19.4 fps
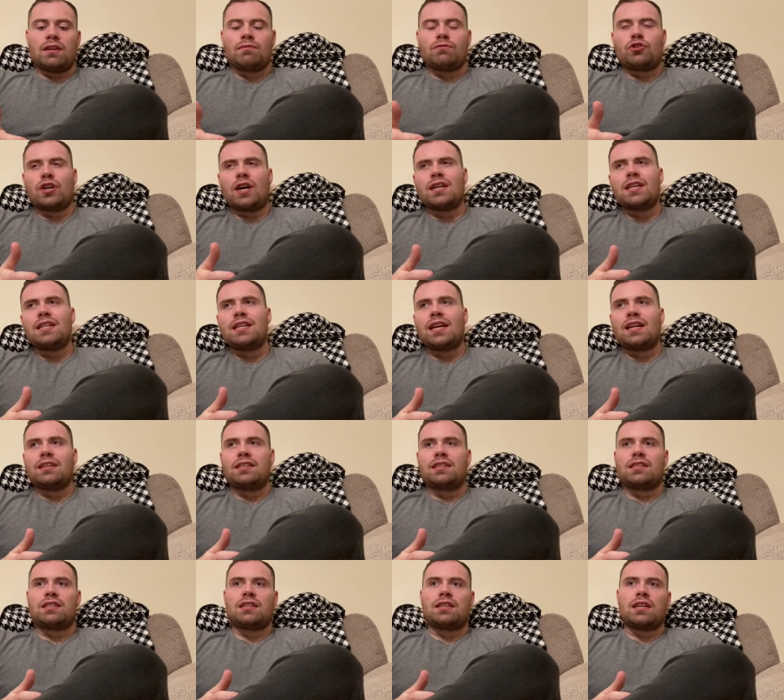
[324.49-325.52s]
Johnny
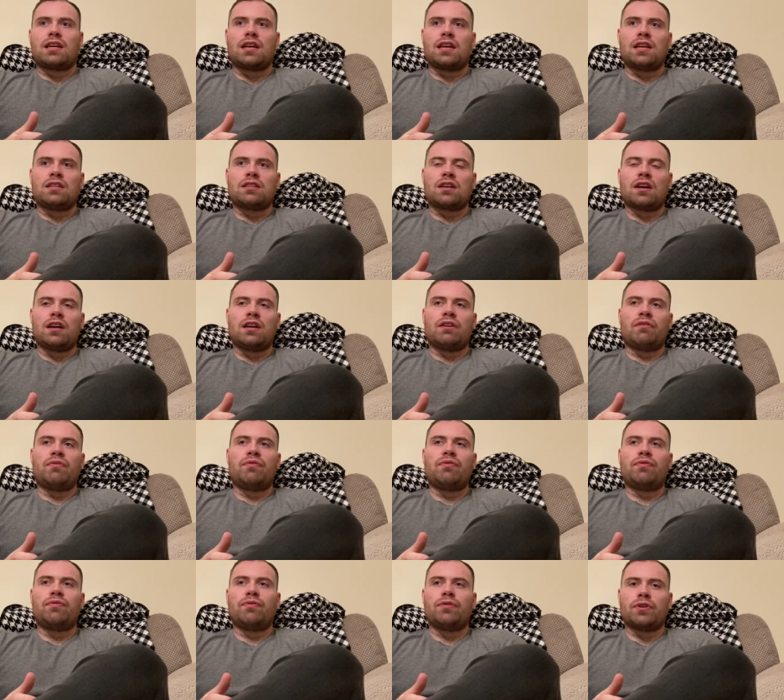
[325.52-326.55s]
Nelson is kind of
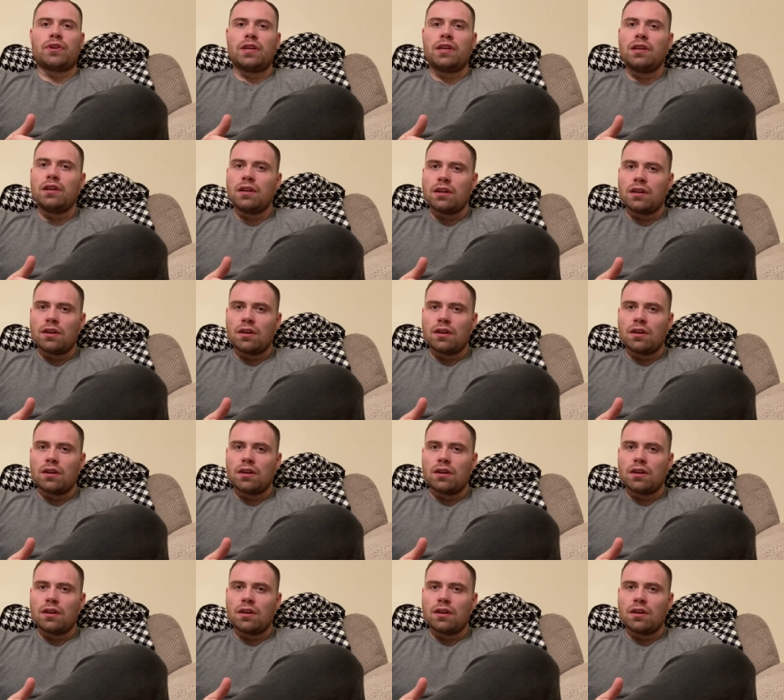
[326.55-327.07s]
funny.